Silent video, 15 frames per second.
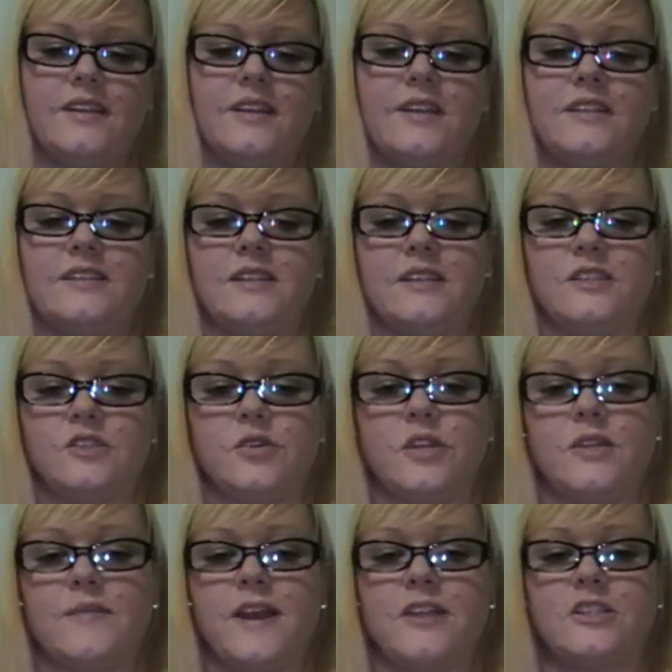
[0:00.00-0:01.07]
It says, join the
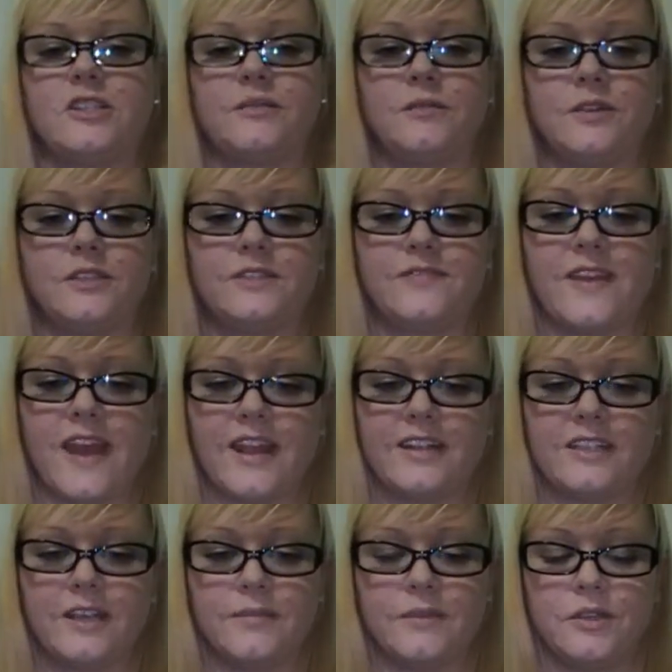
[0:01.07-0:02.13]
Backstreet Boys fan
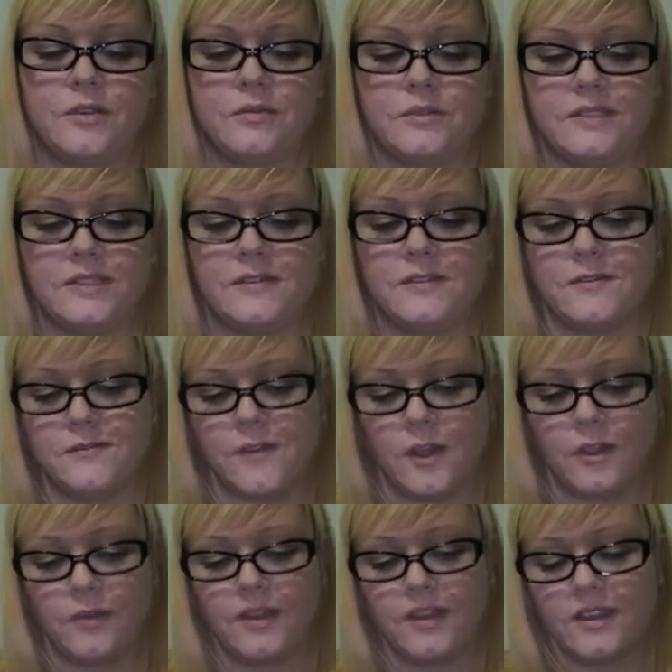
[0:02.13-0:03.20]
club and you'll receive the
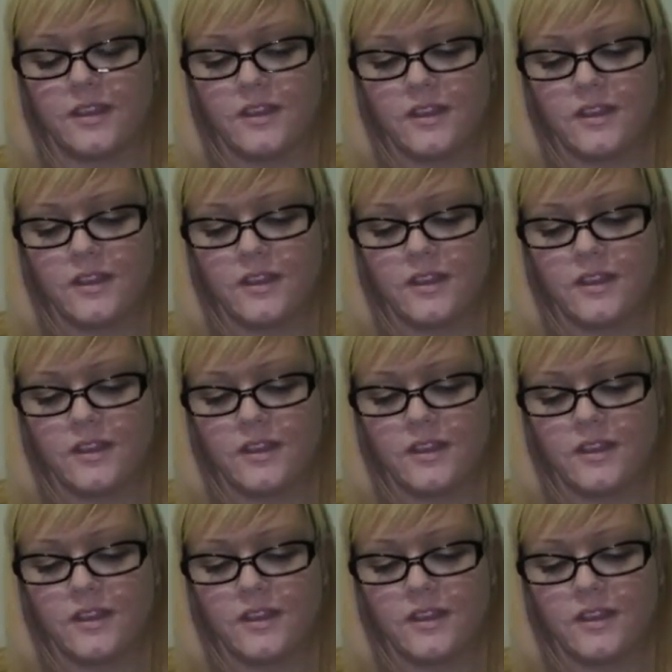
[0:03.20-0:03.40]
following: